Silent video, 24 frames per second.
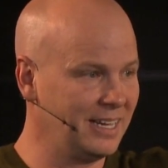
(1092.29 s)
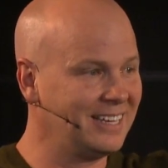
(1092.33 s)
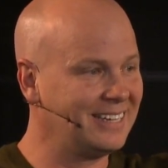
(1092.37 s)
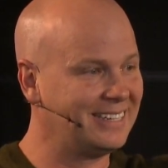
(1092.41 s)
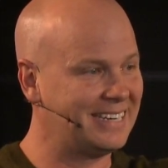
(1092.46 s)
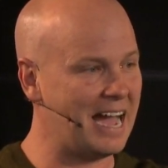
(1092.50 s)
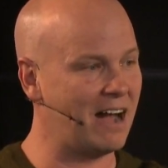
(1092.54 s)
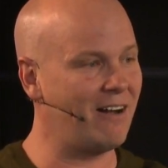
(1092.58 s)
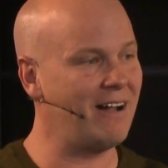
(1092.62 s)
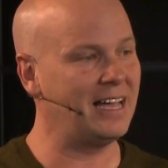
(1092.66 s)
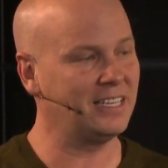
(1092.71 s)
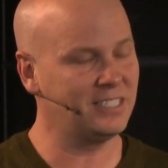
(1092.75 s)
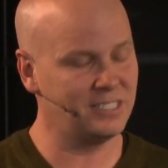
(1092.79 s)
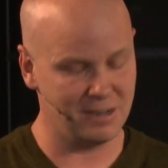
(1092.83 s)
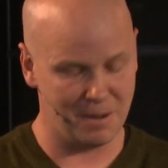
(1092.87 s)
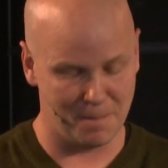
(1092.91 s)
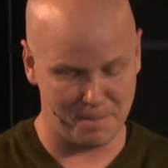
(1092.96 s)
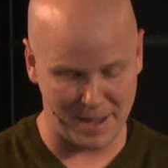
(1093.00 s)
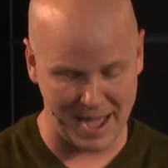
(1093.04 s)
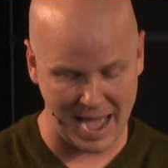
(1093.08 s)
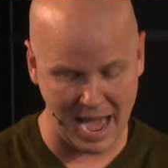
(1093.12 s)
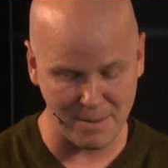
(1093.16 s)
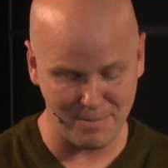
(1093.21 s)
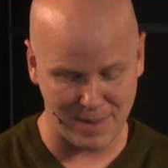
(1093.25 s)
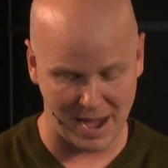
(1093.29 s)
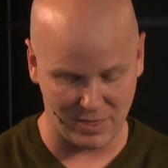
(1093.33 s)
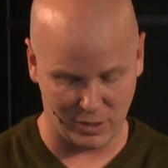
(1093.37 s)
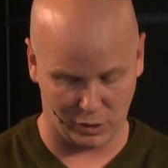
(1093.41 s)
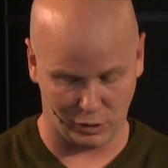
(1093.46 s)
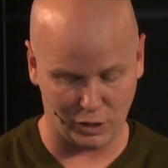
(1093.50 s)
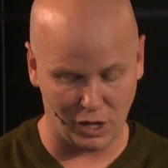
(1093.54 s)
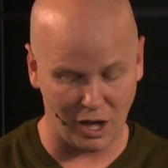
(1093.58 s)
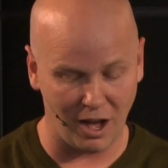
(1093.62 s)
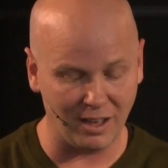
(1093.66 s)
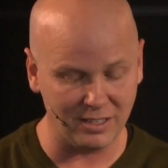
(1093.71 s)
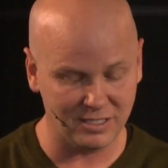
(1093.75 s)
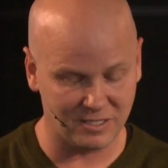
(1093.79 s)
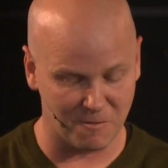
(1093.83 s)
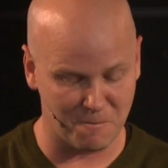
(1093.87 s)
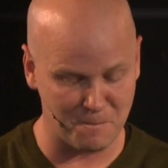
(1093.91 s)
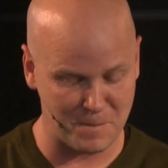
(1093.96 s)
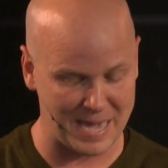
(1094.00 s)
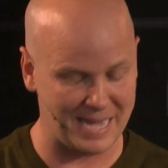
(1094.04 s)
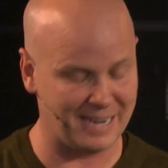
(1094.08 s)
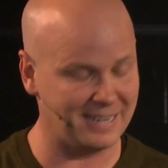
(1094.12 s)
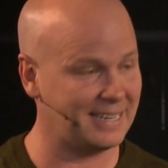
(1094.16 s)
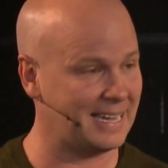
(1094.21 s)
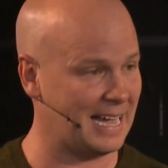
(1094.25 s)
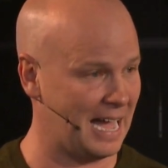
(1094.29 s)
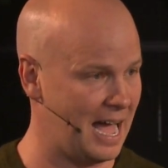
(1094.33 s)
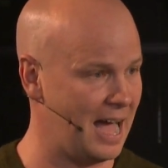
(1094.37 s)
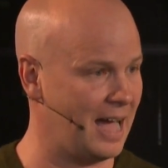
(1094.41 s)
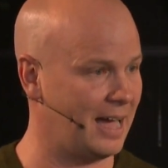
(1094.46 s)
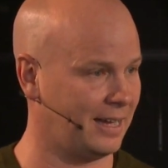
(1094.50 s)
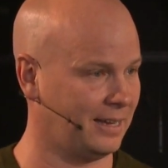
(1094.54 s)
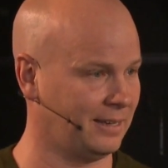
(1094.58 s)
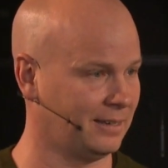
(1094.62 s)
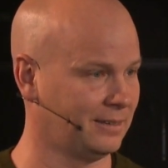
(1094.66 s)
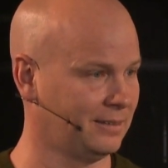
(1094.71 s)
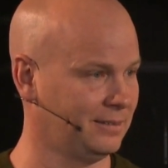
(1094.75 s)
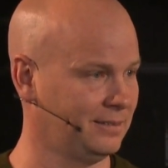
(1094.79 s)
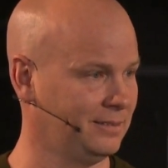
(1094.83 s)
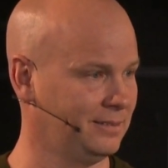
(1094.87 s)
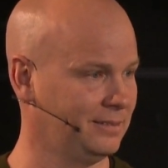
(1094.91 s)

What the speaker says: now has to abide by the laws of mankind.